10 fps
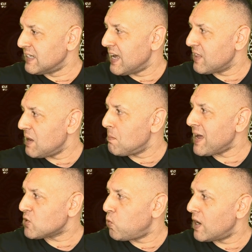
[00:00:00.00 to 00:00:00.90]
Now they
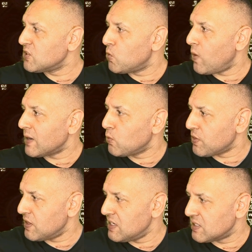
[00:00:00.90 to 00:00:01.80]
match one-to-one with
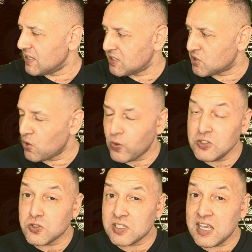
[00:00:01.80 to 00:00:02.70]
these letters, so when
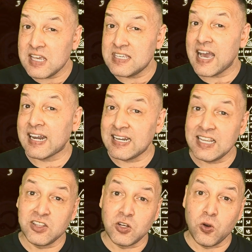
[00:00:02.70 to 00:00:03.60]
you see a yan
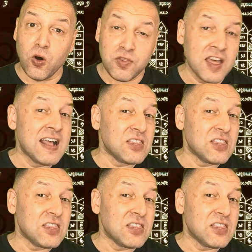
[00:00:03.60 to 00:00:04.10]
in the north,